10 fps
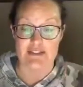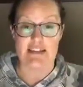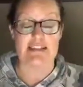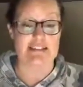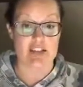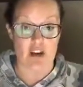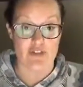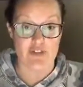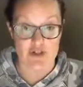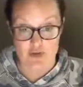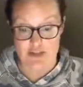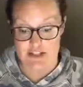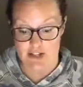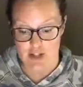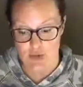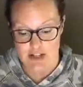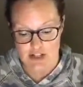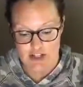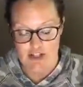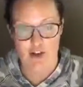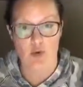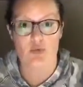It's like a self-induced situation and you don't